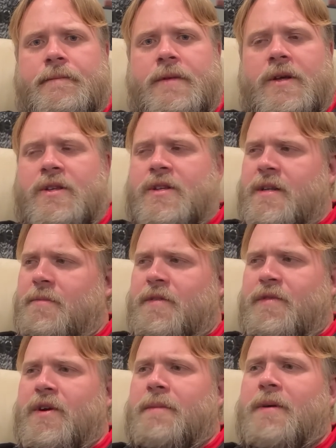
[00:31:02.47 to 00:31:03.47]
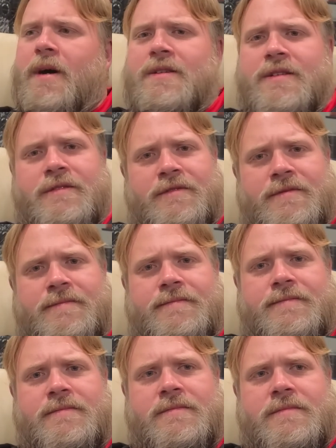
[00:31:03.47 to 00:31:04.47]
And it's going to be very positive.
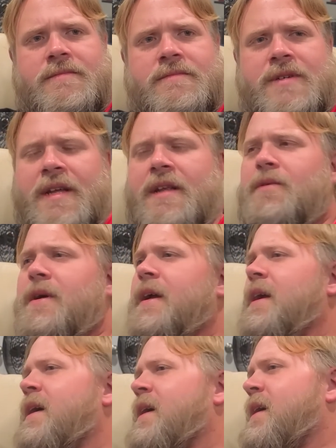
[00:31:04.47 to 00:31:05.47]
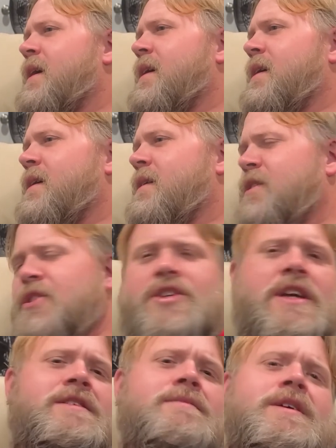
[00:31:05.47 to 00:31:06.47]
But anyway, this is
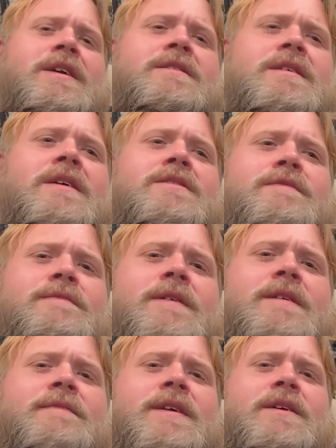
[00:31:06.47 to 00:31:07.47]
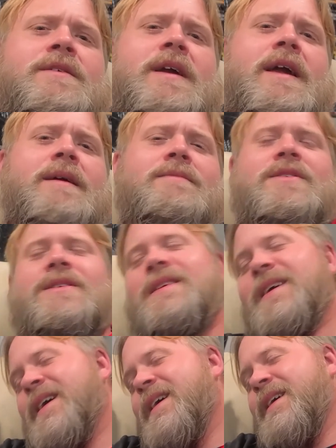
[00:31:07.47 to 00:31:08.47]
Jason from Jason's House of Fun and Video Games.
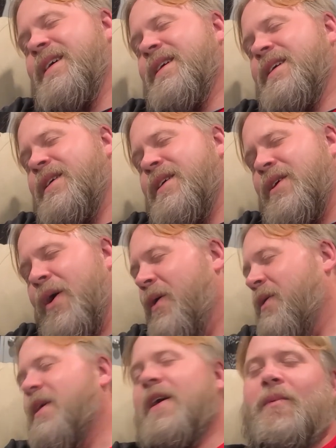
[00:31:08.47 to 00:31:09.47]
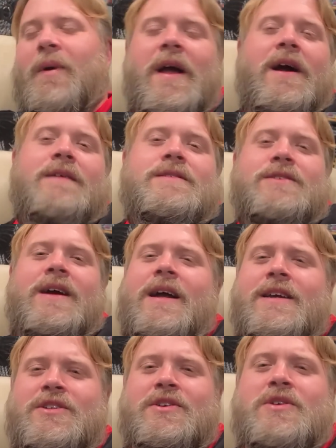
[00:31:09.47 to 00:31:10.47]
Going way off
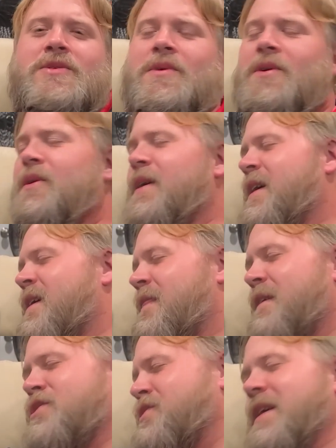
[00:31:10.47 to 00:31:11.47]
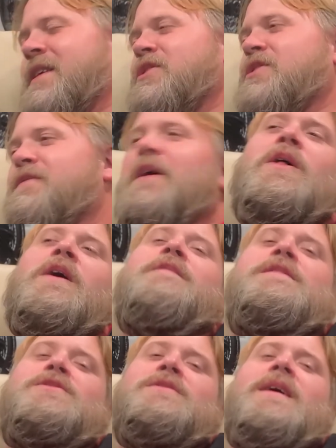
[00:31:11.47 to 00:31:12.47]
track as usual. The train just fell
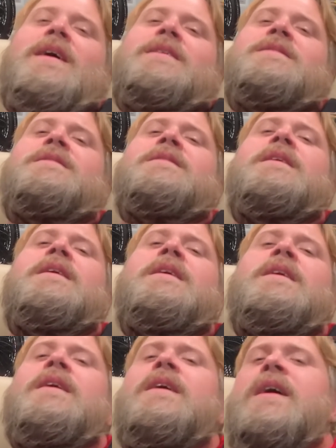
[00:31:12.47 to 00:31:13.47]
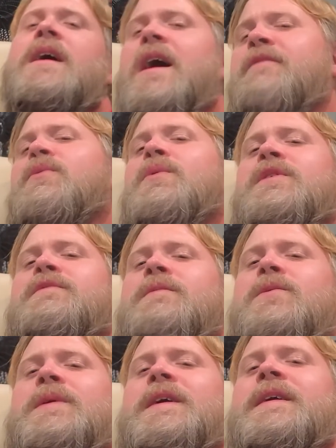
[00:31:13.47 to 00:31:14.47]
off the tracks. Have a
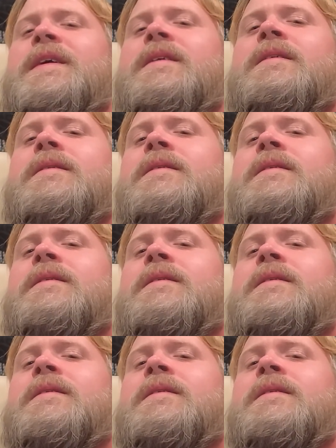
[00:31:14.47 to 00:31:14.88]
wonderful weekend.